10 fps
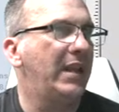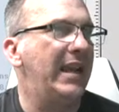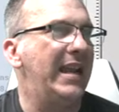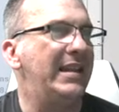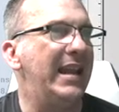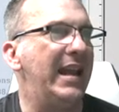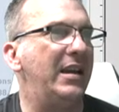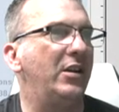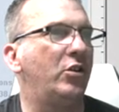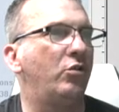And then
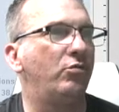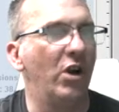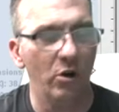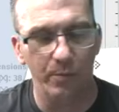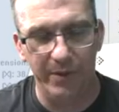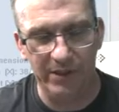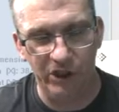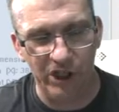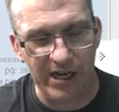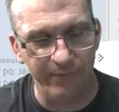group,
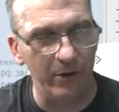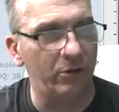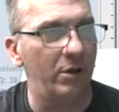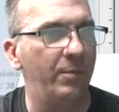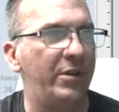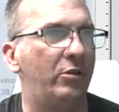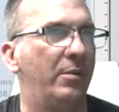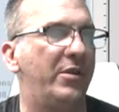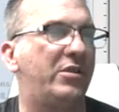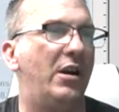G for group, to group
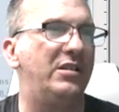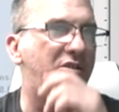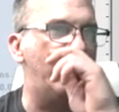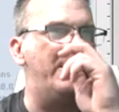the stars and stripes